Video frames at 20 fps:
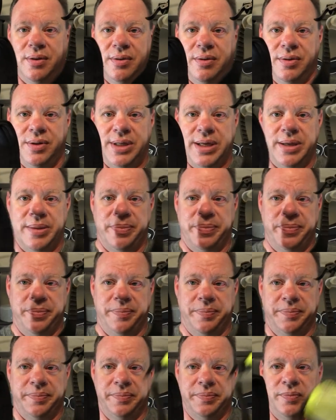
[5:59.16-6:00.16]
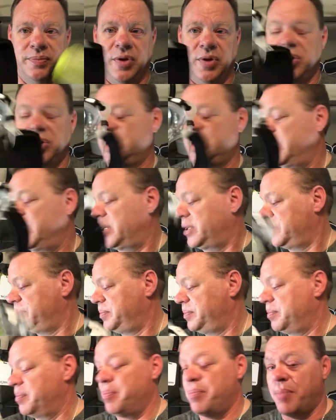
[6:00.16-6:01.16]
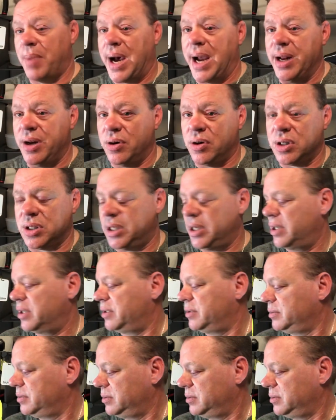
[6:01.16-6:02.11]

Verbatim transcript: See them? They're clear. Mine are clear.